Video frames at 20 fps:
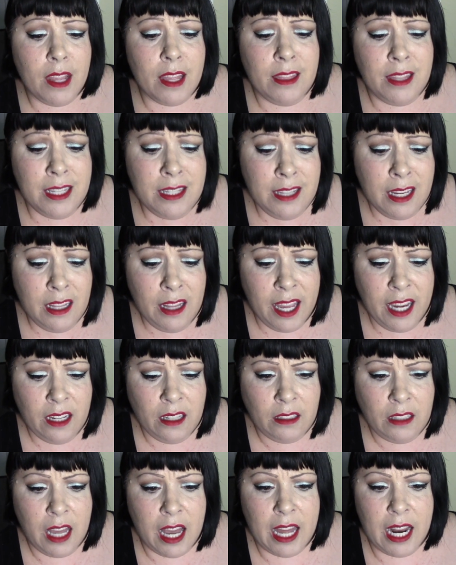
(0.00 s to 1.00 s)
This I like
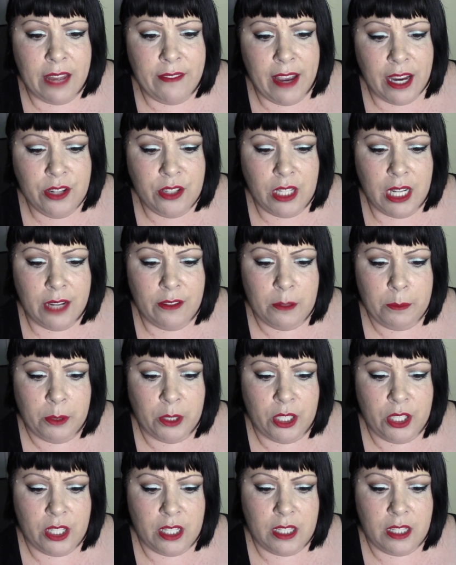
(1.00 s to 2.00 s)
a lot. I've actually never
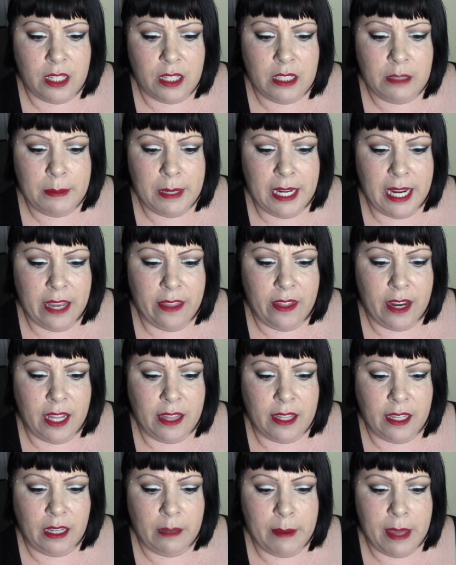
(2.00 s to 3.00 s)
purchased this, but now that I
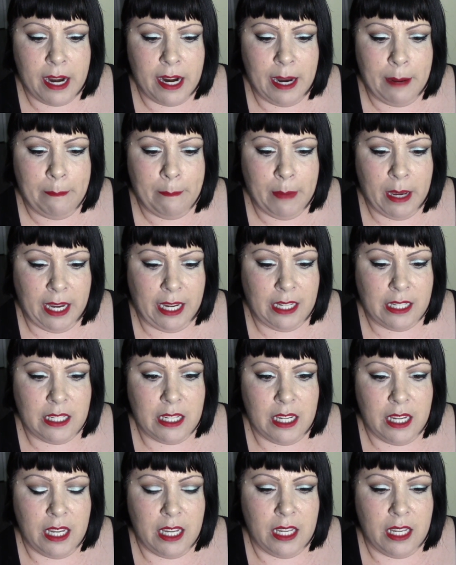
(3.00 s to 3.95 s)
think about it, I might.